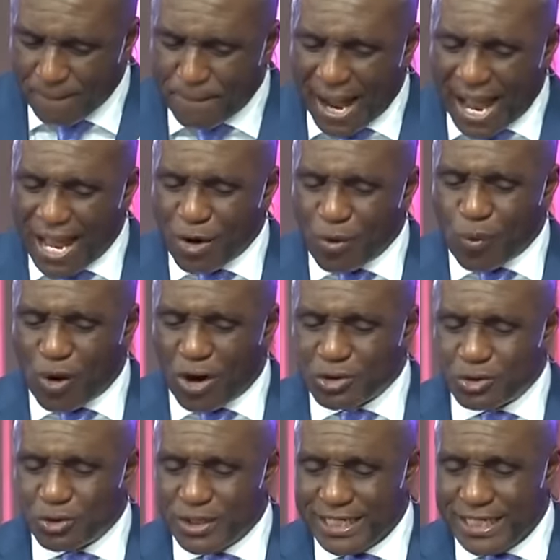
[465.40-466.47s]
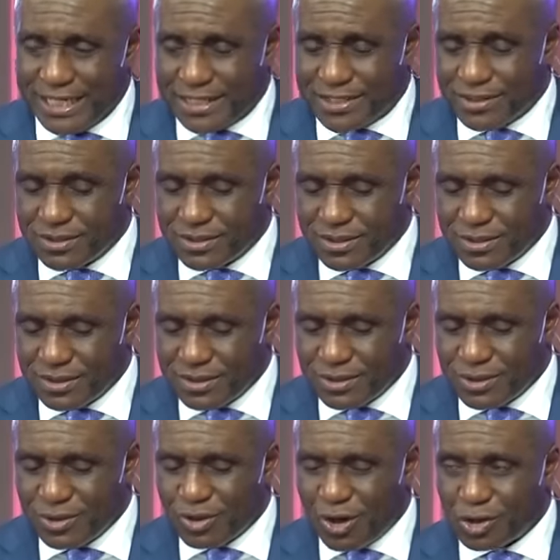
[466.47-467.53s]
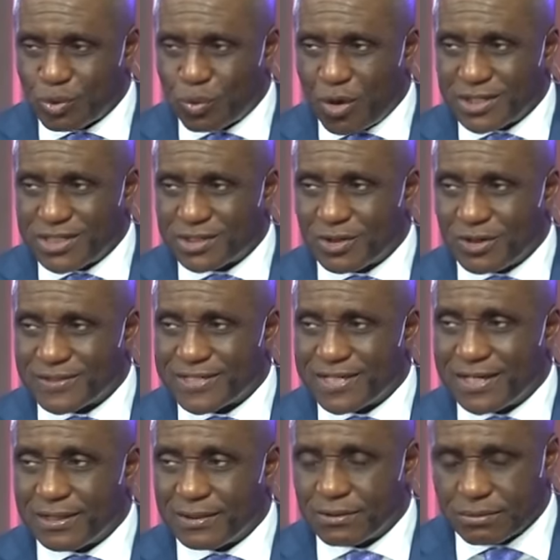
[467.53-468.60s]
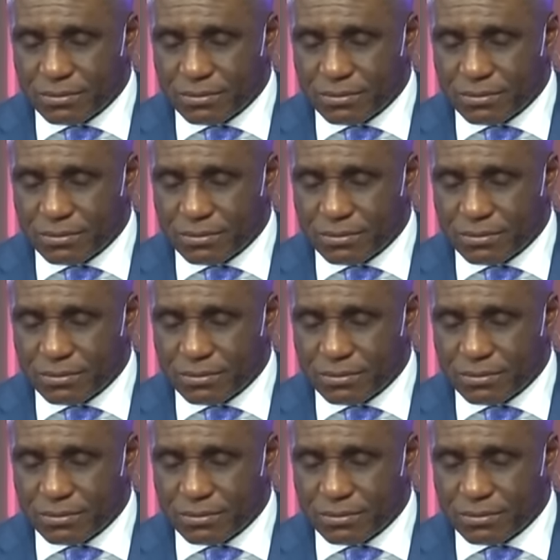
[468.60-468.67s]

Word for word: Buy what you need not what is on sale.